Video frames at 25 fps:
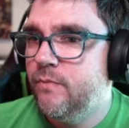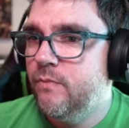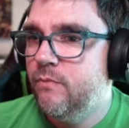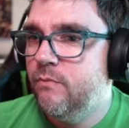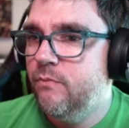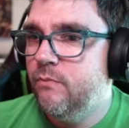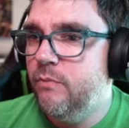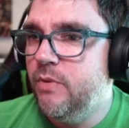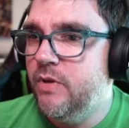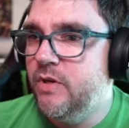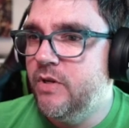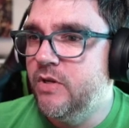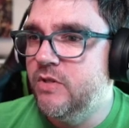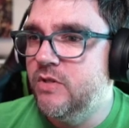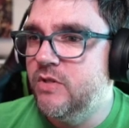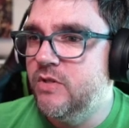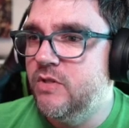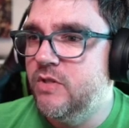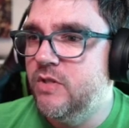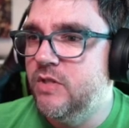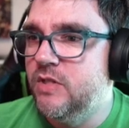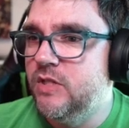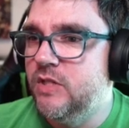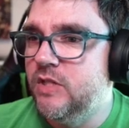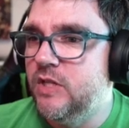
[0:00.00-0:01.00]
Because
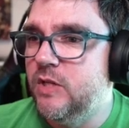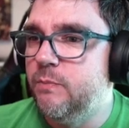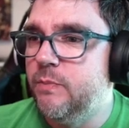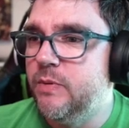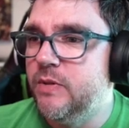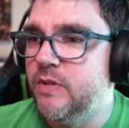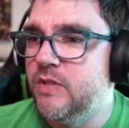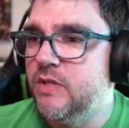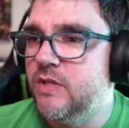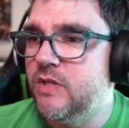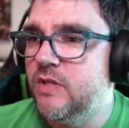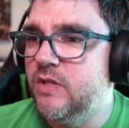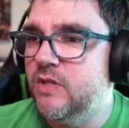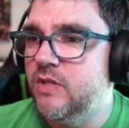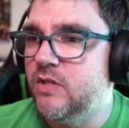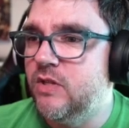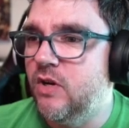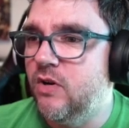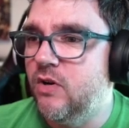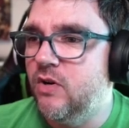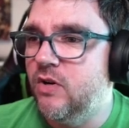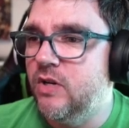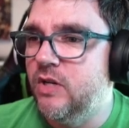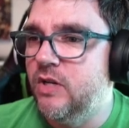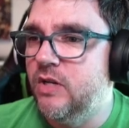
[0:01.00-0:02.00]
the deepest
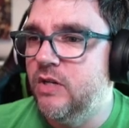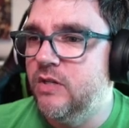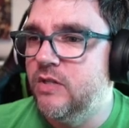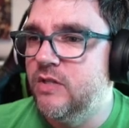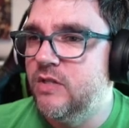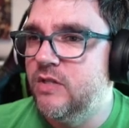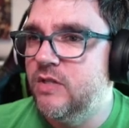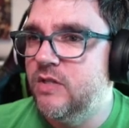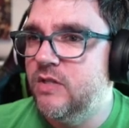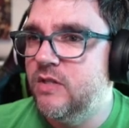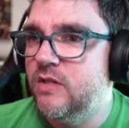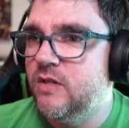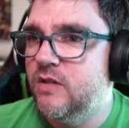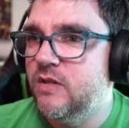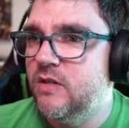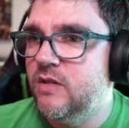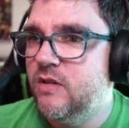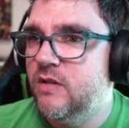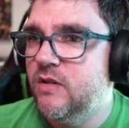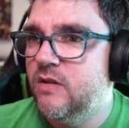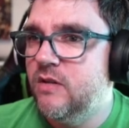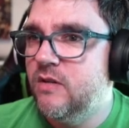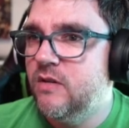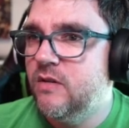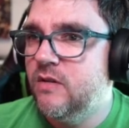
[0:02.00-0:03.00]
darkness.
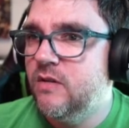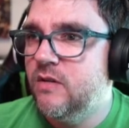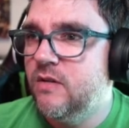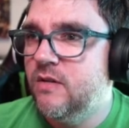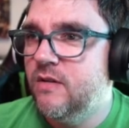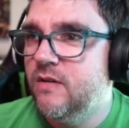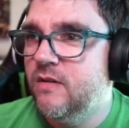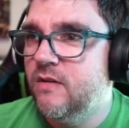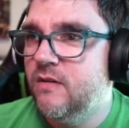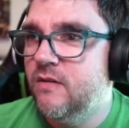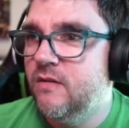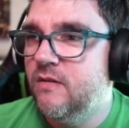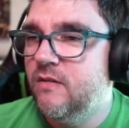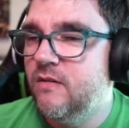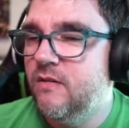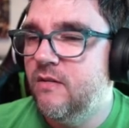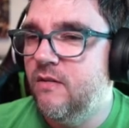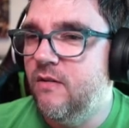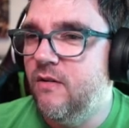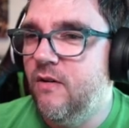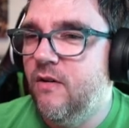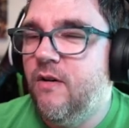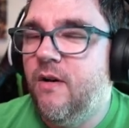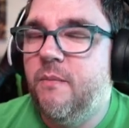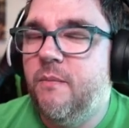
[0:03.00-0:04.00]

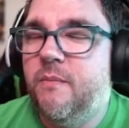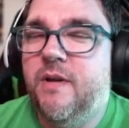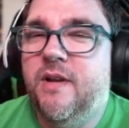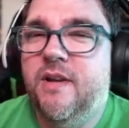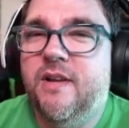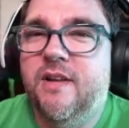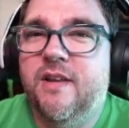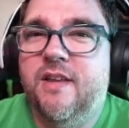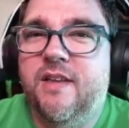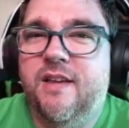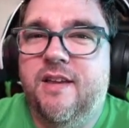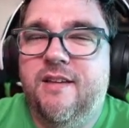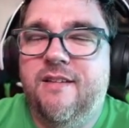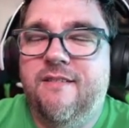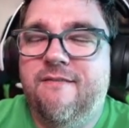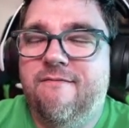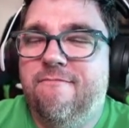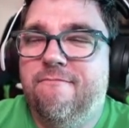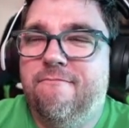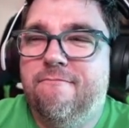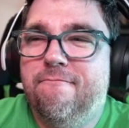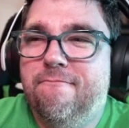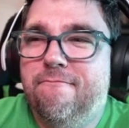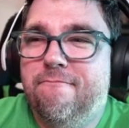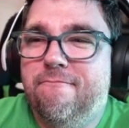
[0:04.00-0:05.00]
Oh, I'm getting like
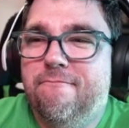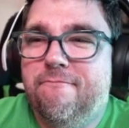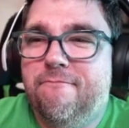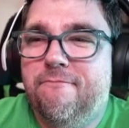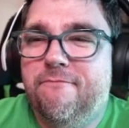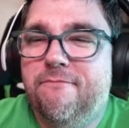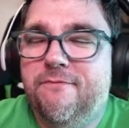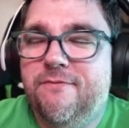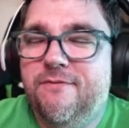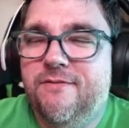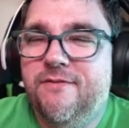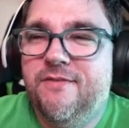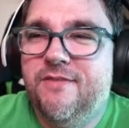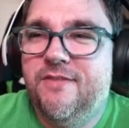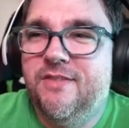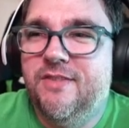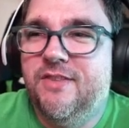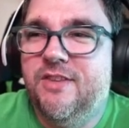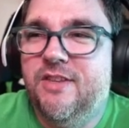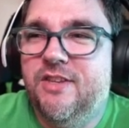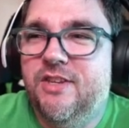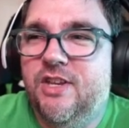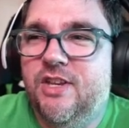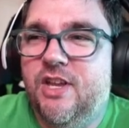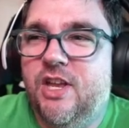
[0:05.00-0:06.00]

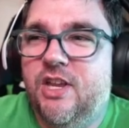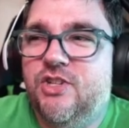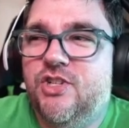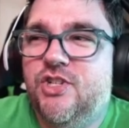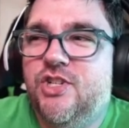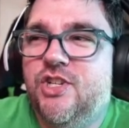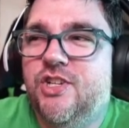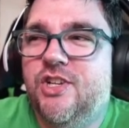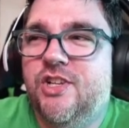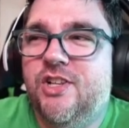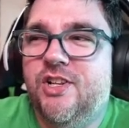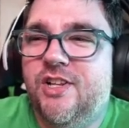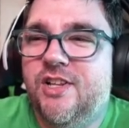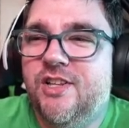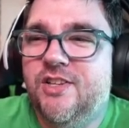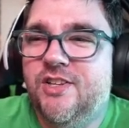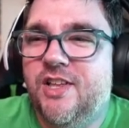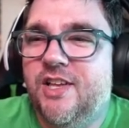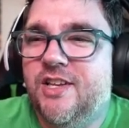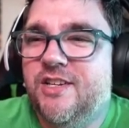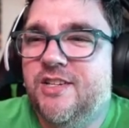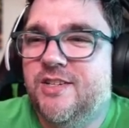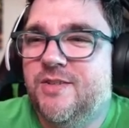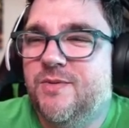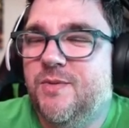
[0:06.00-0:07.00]
a chill
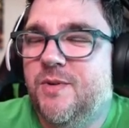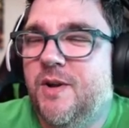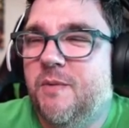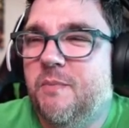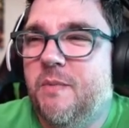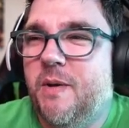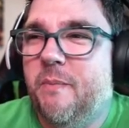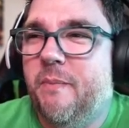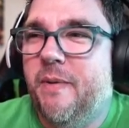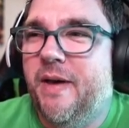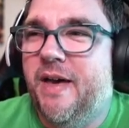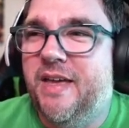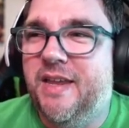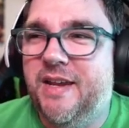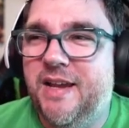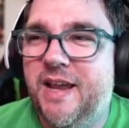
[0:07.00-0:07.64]
like just went up my body